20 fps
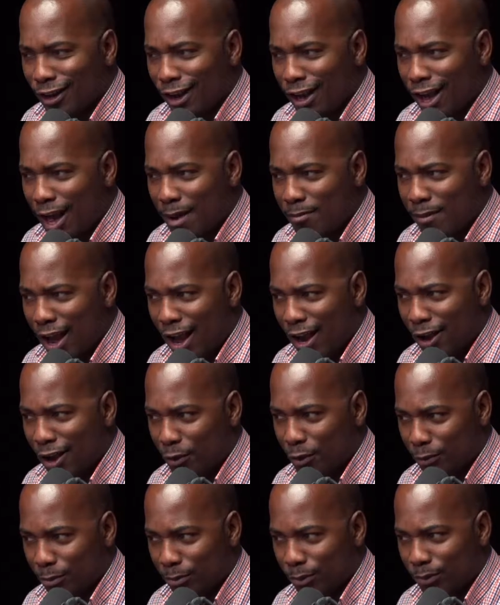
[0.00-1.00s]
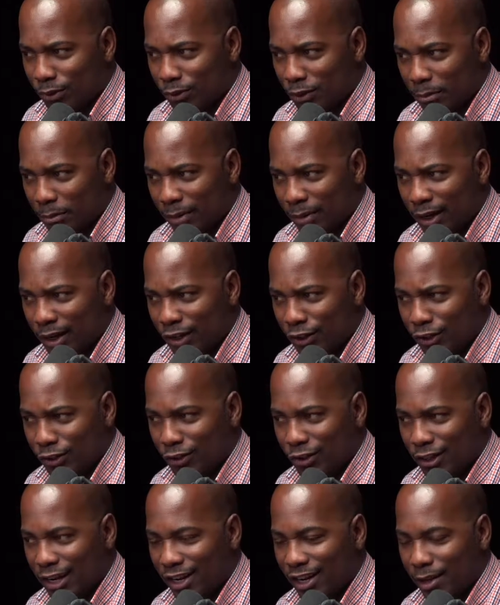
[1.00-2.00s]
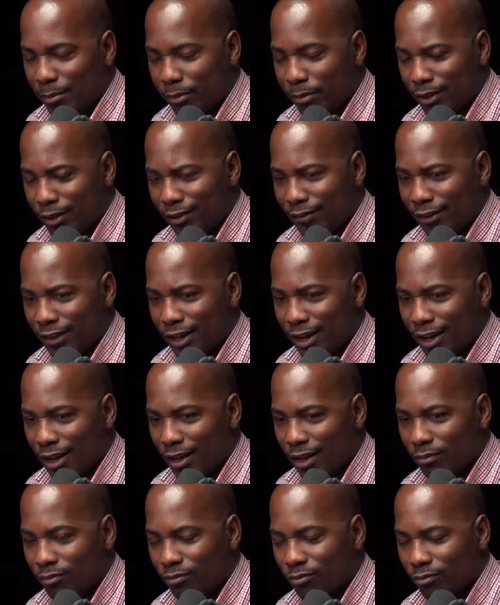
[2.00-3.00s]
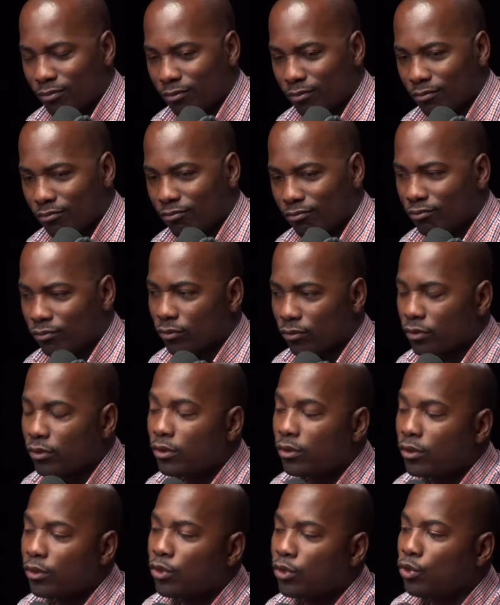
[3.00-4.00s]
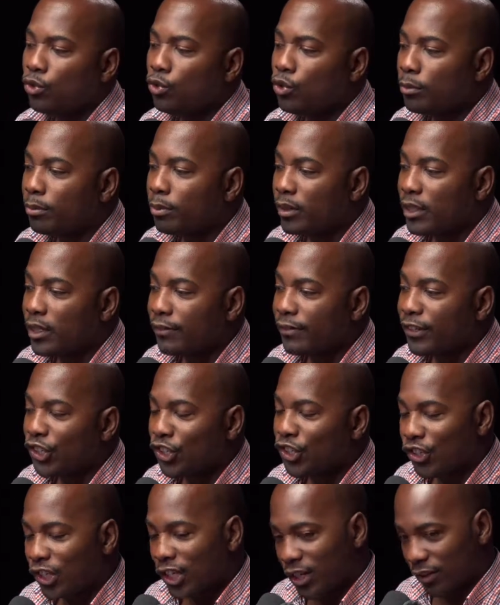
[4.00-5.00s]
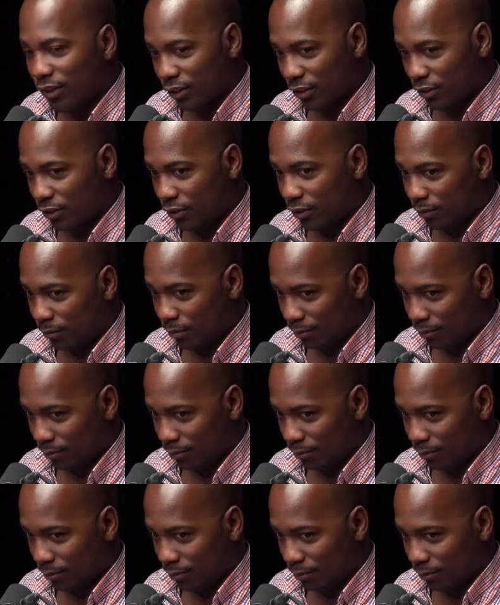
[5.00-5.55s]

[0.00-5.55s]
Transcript: I'm not comfortable with somebody just saying they believe in God. Do you believe in Jesus?